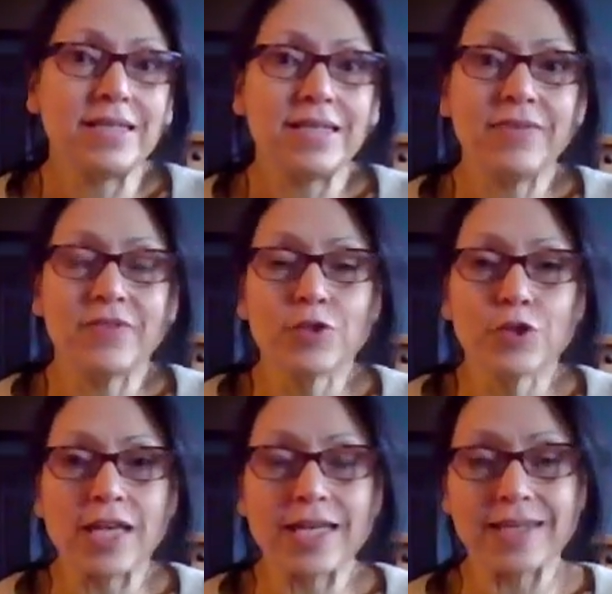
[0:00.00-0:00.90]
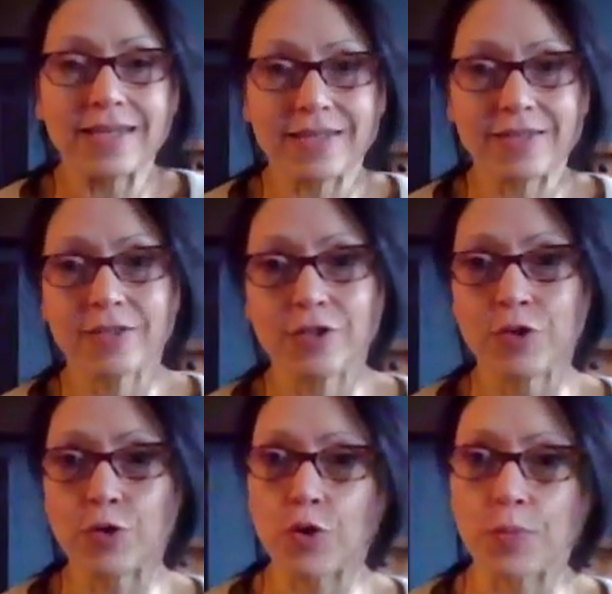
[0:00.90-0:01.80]
even looking at,
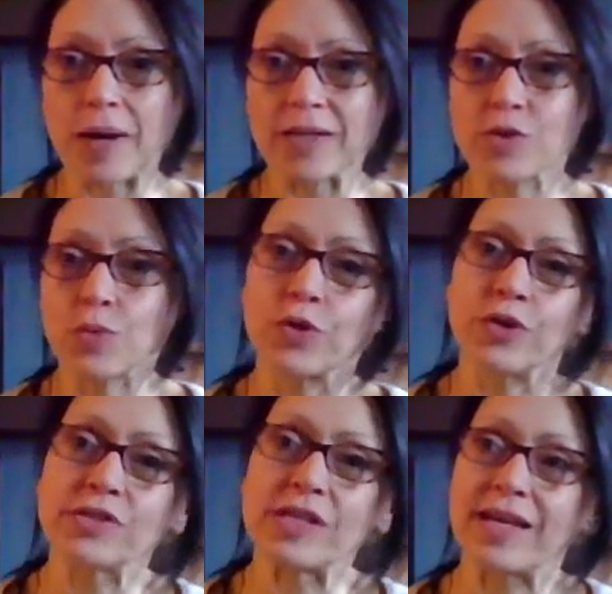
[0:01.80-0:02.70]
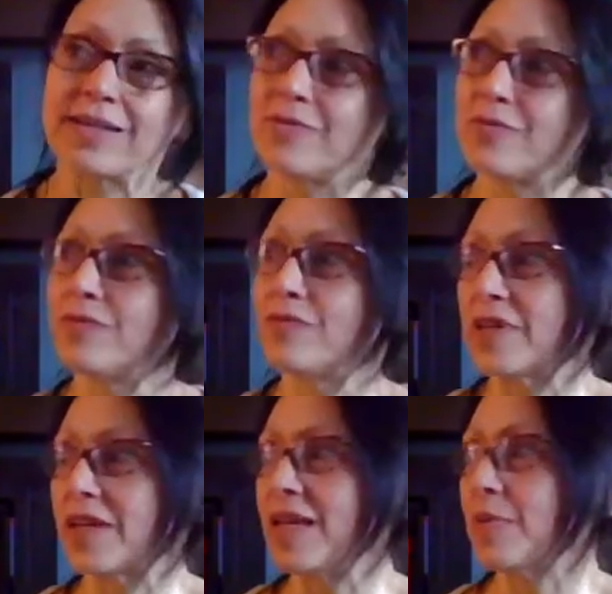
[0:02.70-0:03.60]
going back to what you said,
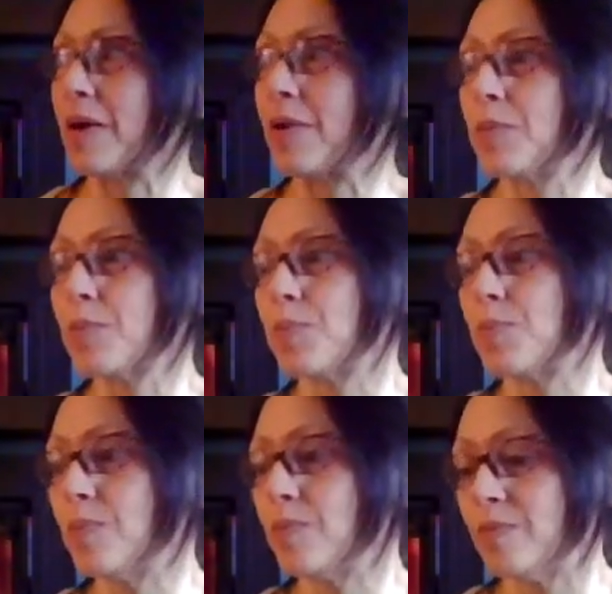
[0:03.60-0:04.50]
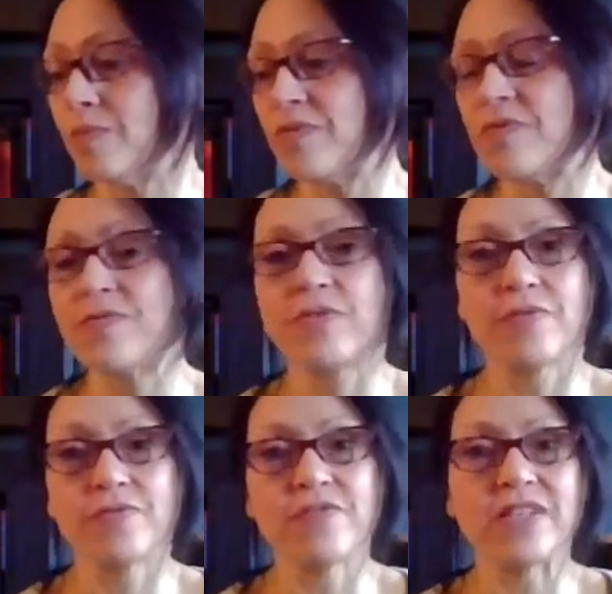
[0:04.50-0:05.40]
Vicky, about the
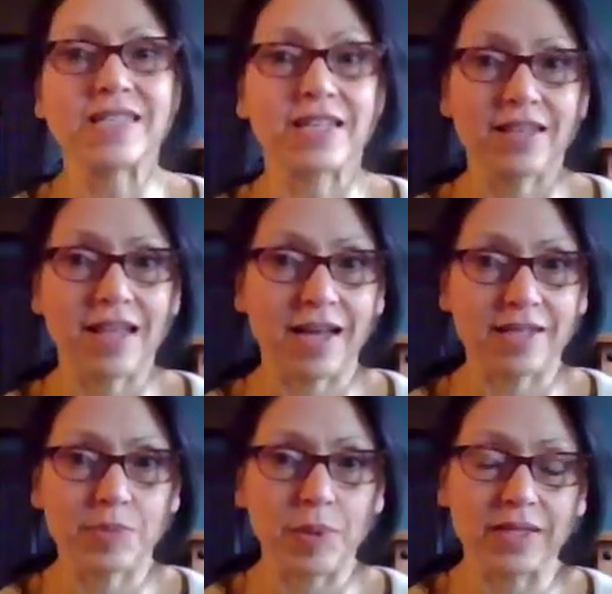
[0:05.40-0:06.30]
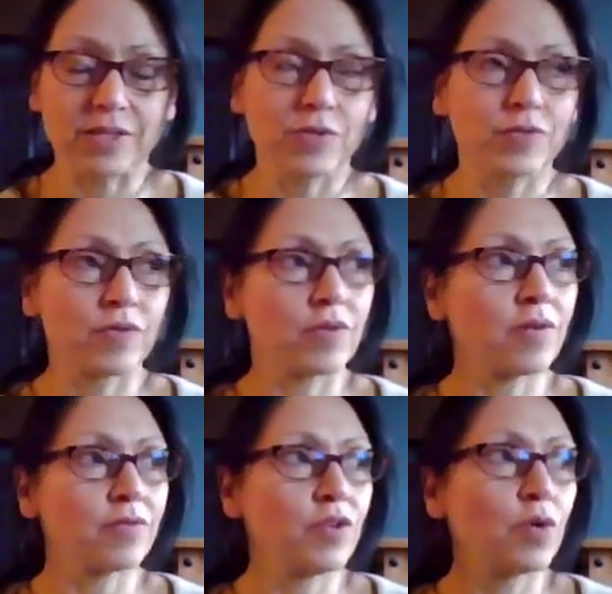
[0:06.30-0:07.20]
physical aspect of
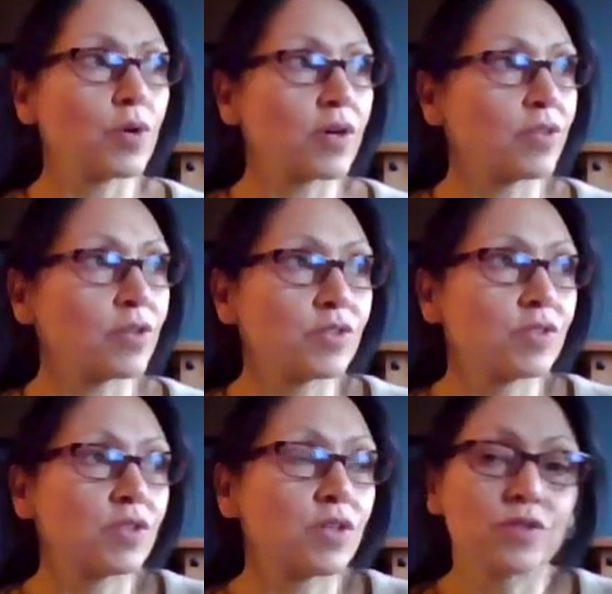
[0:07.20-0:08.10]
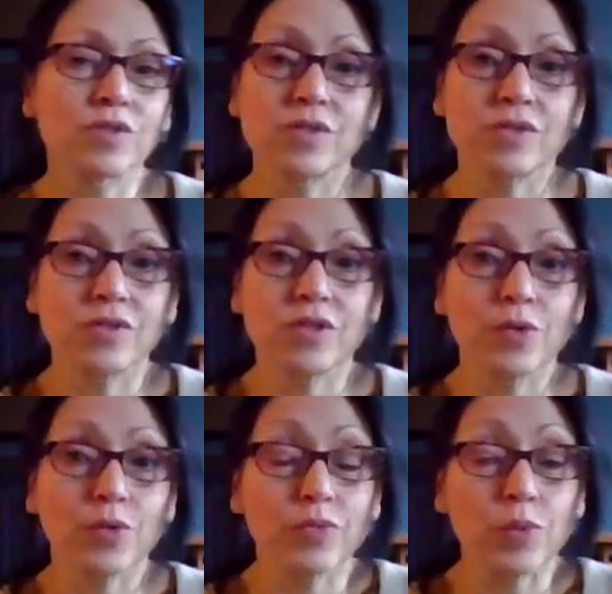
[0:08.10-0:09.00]
yoga, there's,
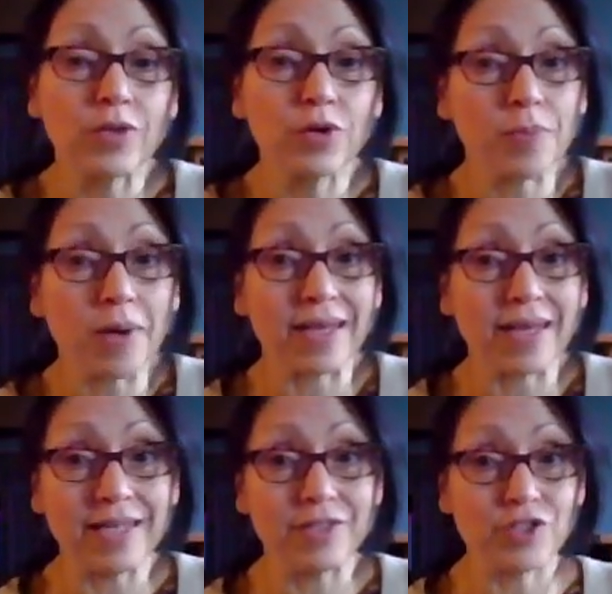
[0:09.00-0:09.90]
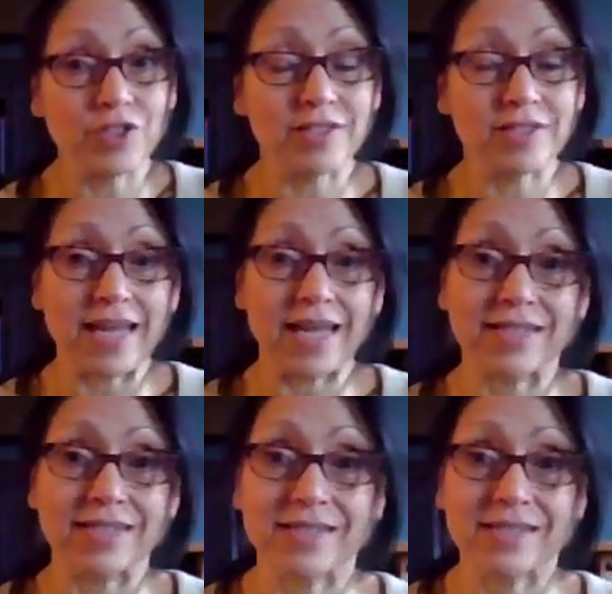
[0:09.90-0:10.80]
if we look back at ancient
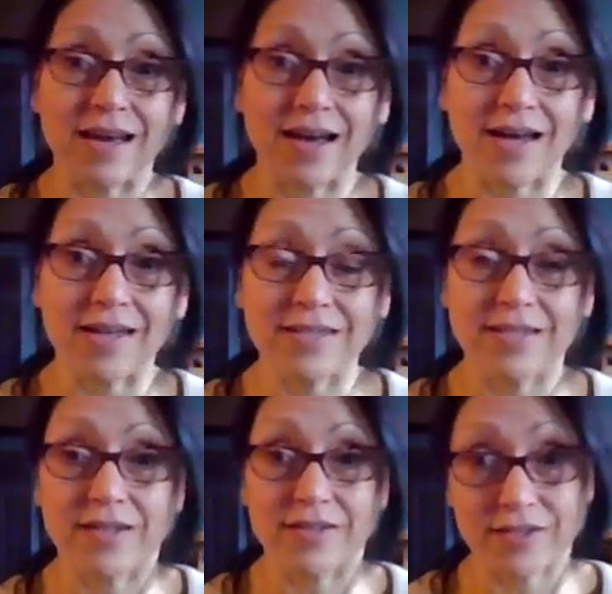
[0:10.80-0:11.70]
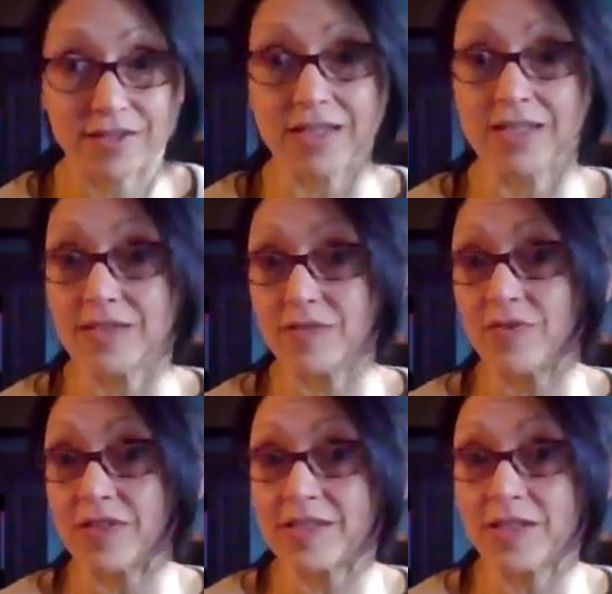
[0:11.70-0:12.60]
texts, asanas, these
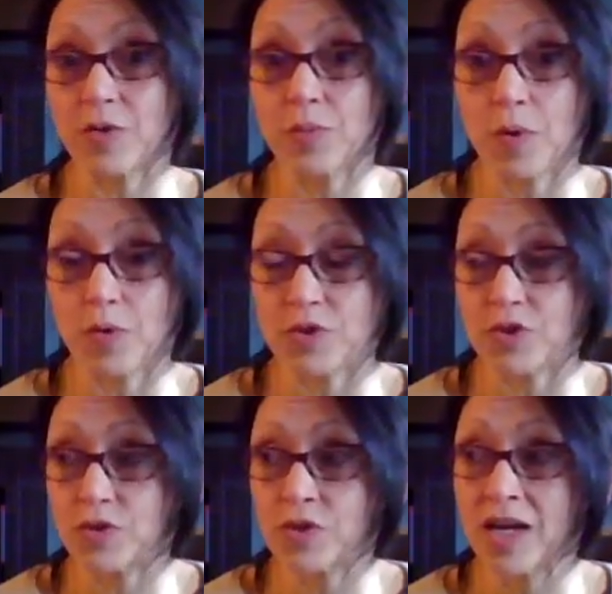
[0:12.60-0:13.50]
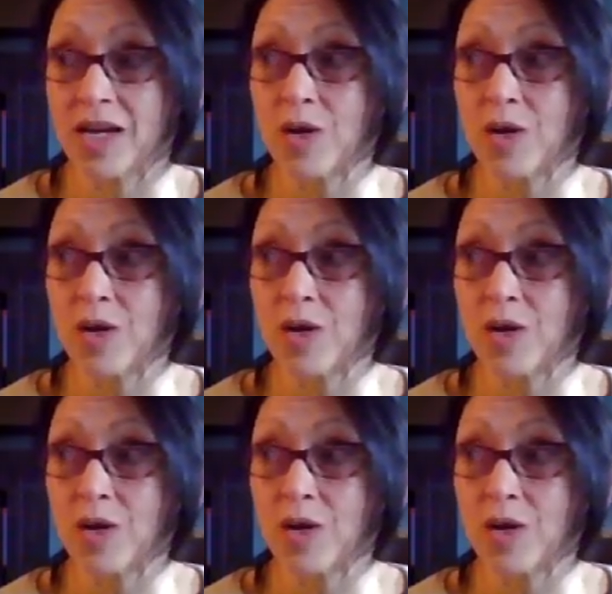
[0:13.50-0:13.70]
physical postures,